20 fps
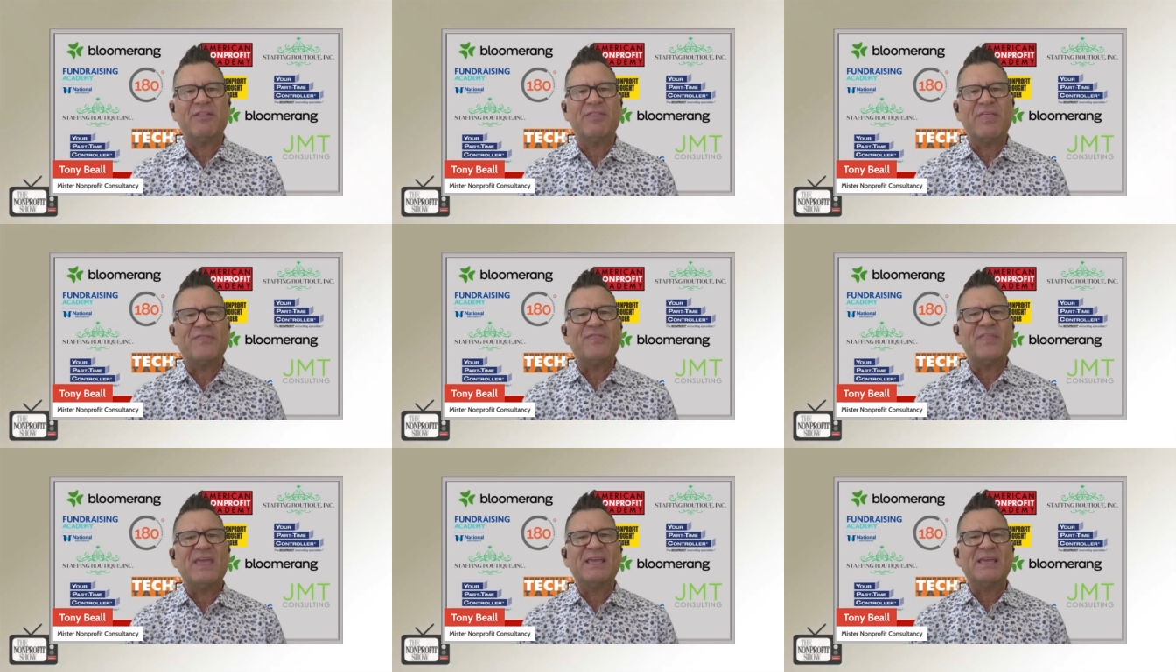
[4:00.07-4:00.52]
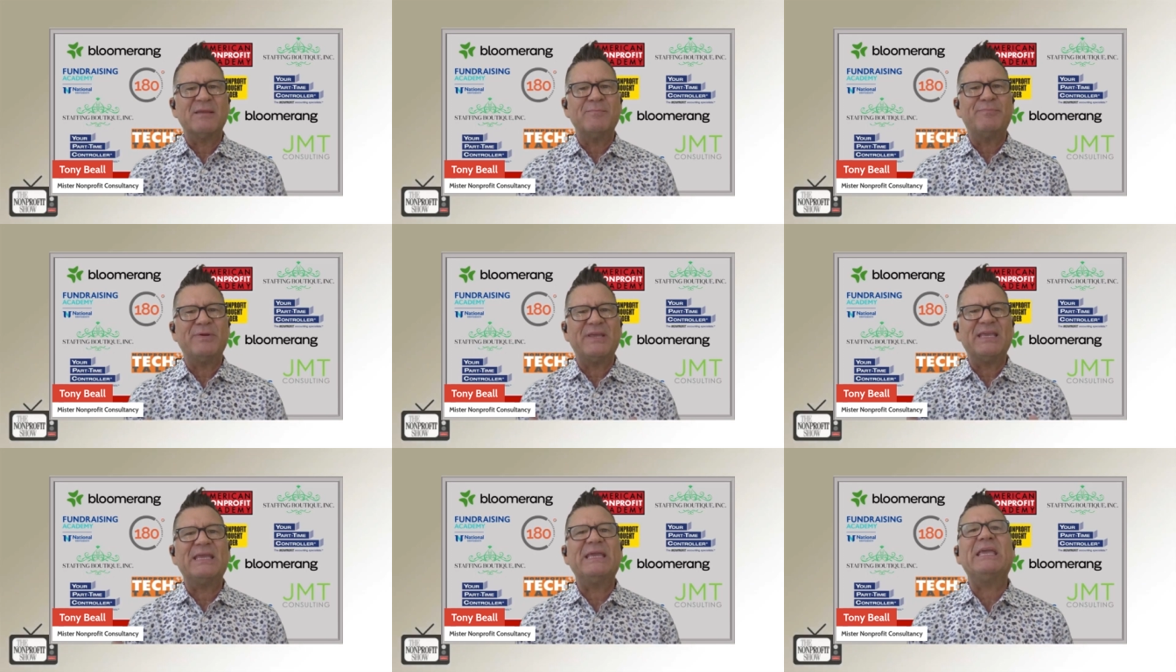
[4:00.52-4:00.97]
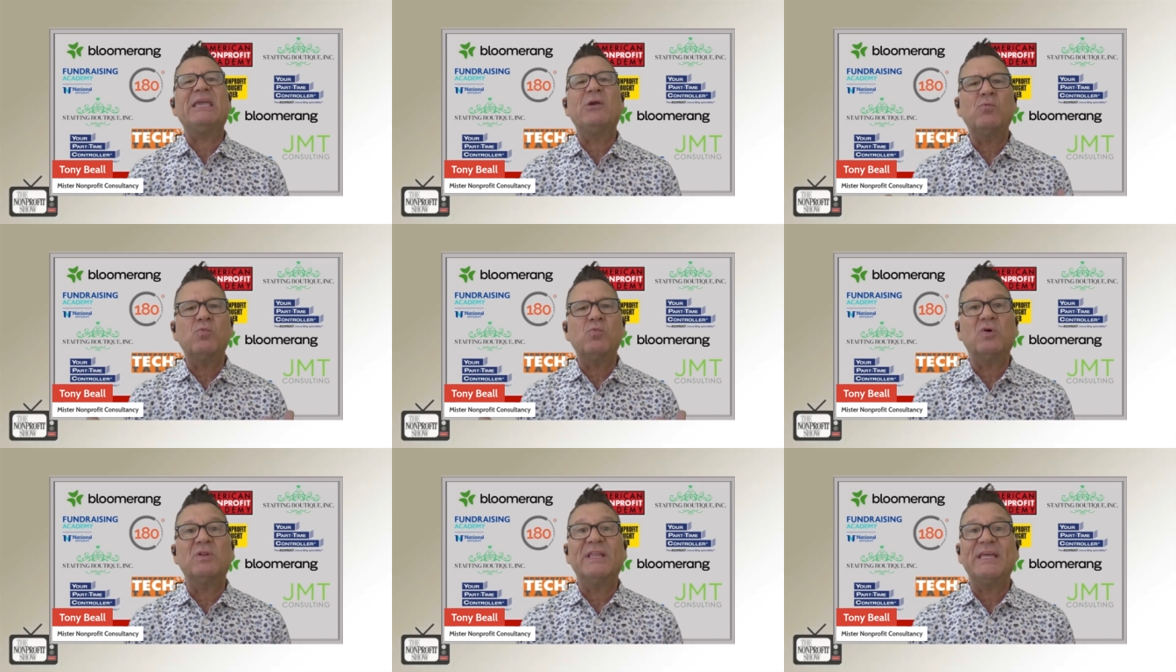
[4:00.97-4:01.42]
that they can be
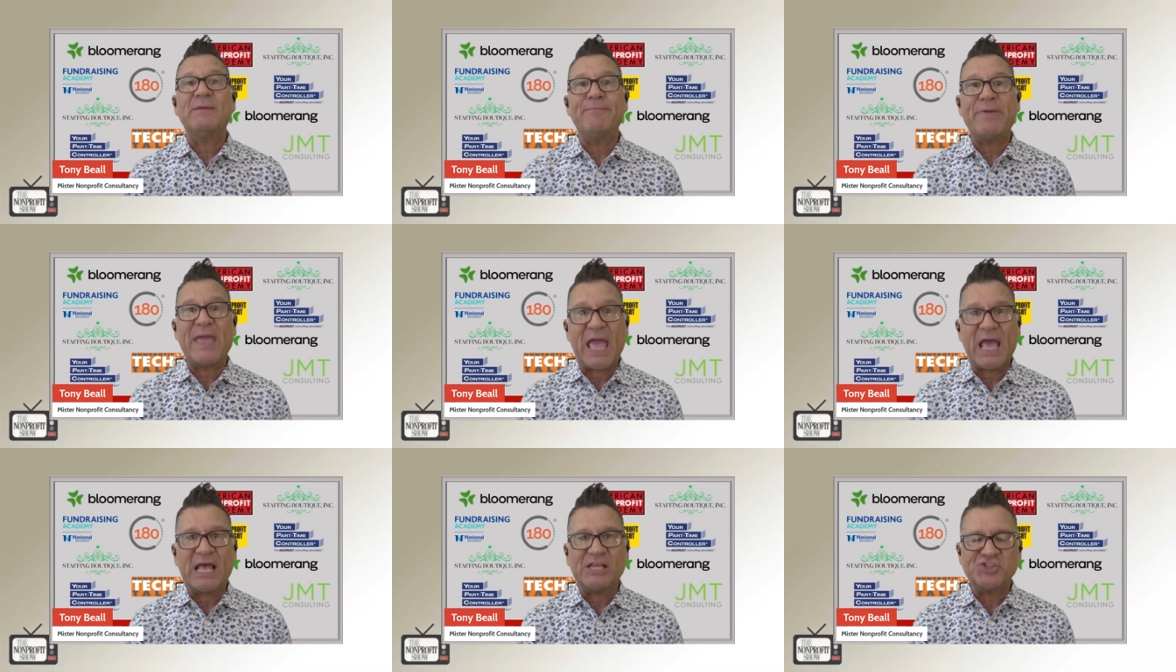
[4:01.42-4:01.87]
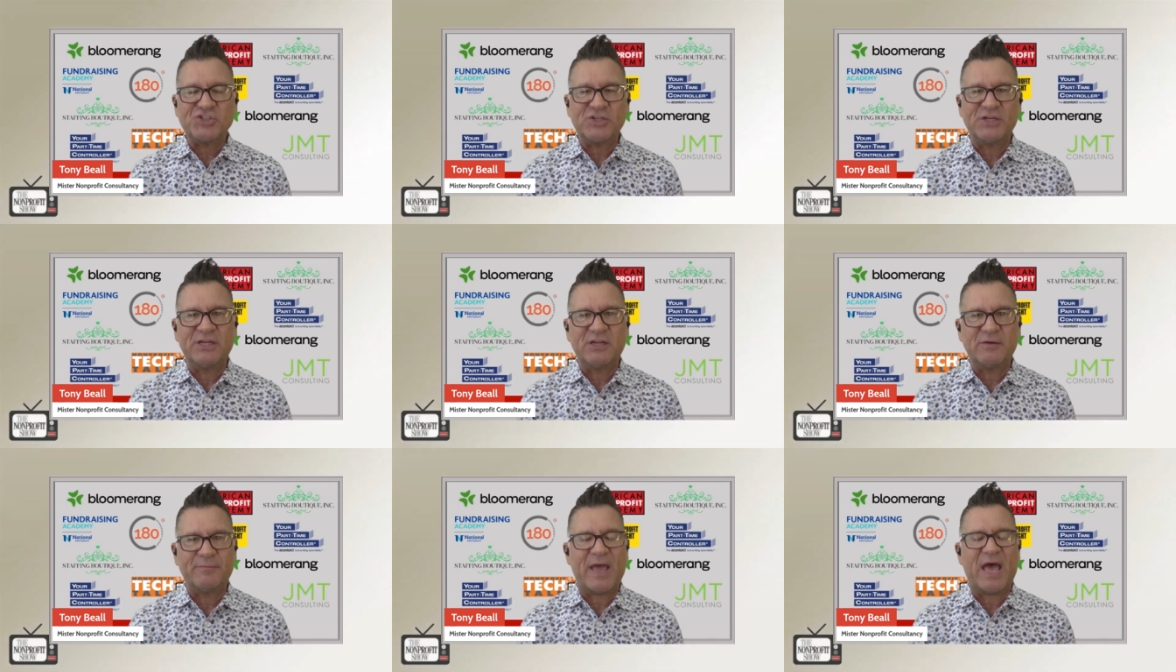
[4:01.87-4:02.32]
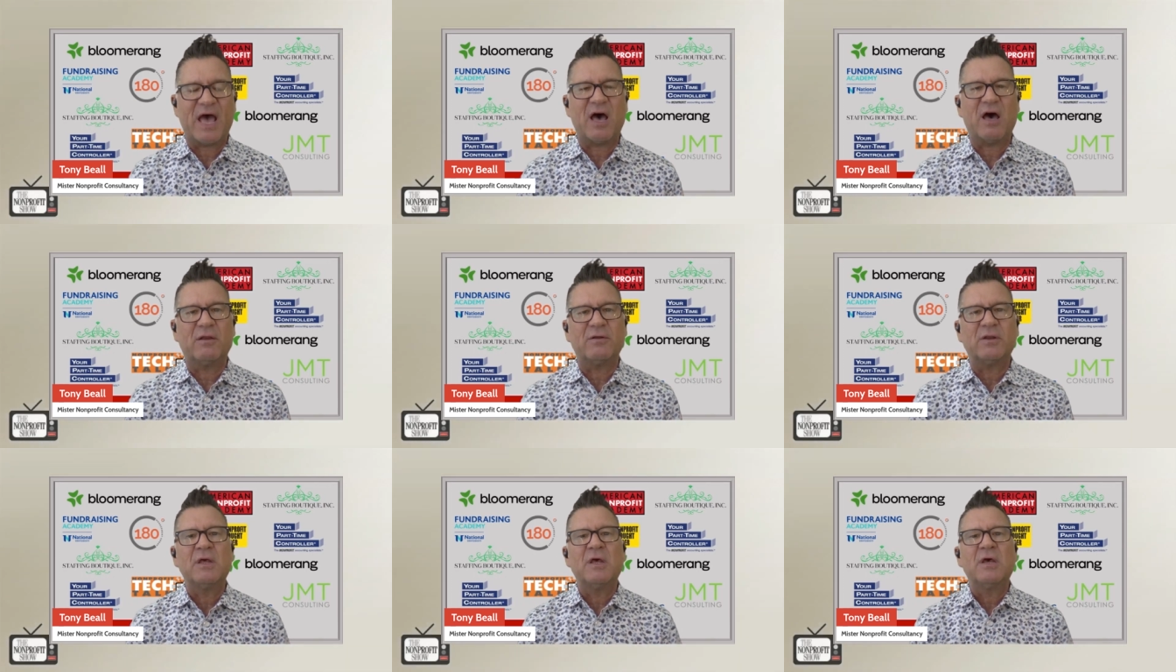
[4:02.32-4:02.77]
equally passionate
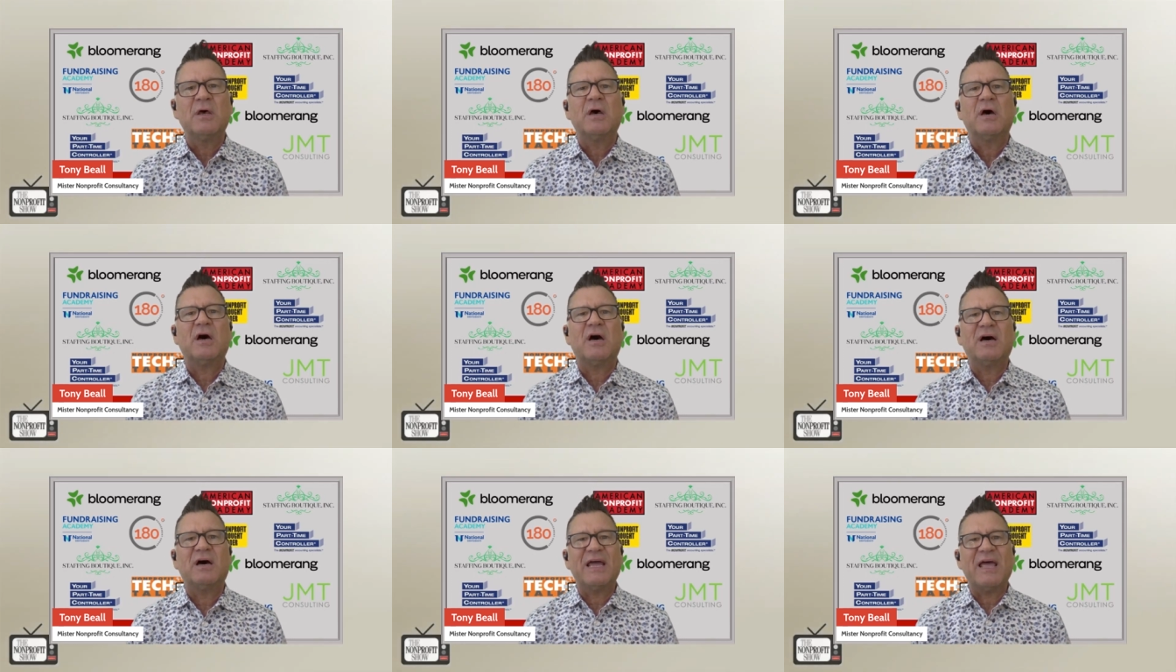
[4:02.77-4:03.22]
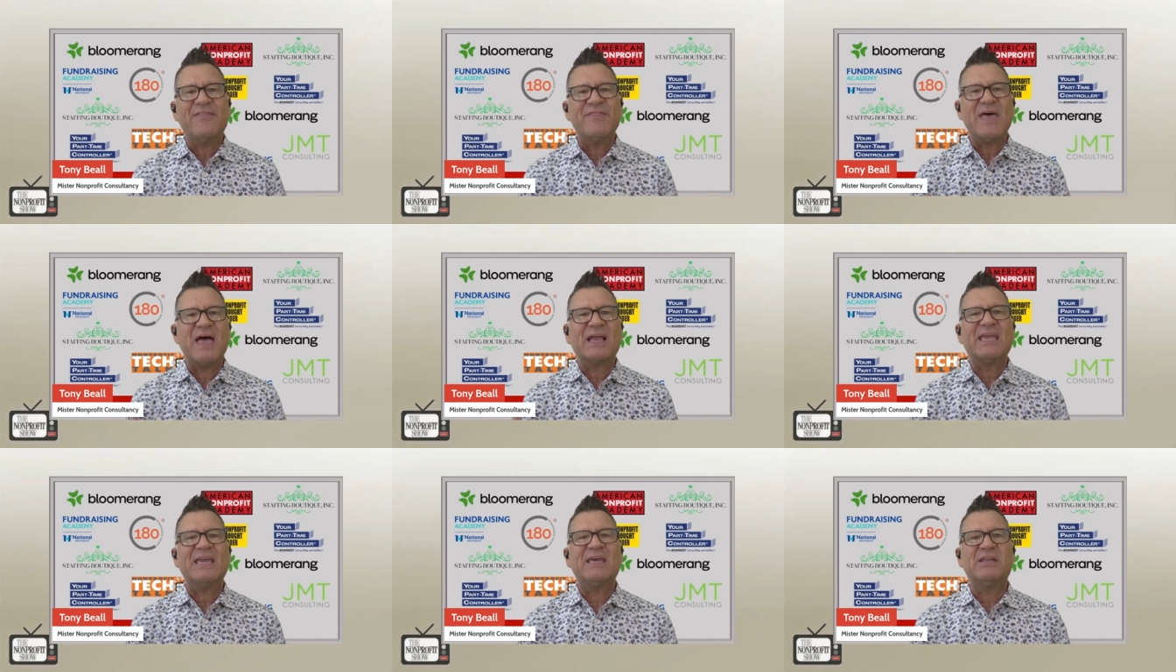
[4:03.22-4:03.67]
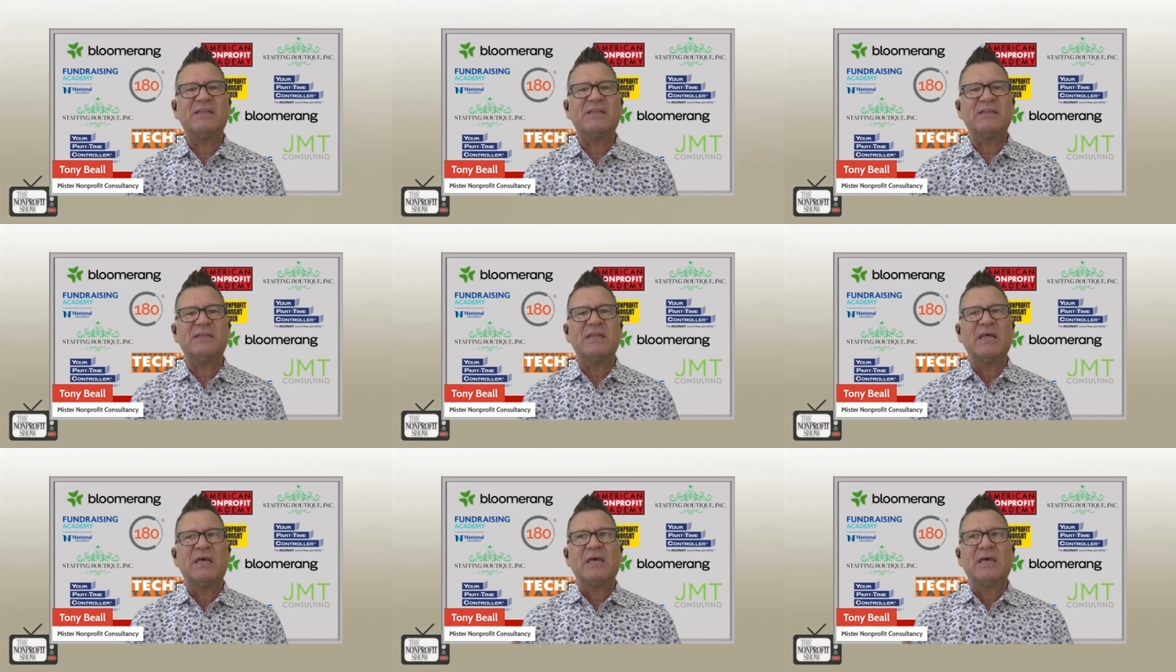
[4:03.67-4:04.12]
about uh, and that
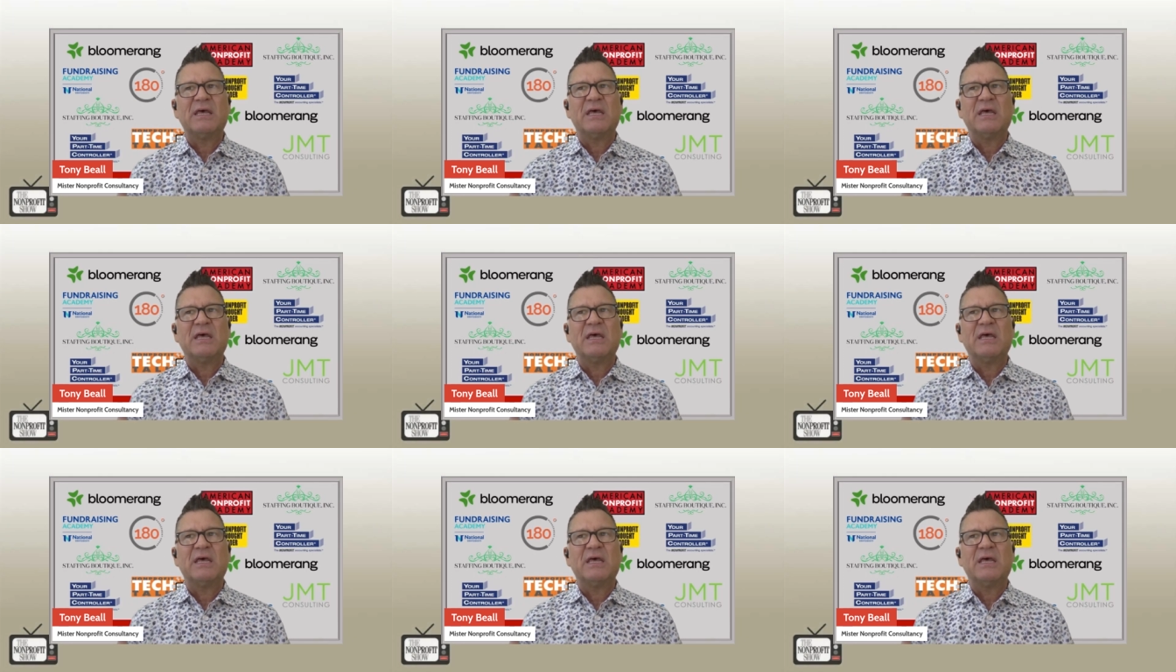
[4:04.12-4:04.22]
can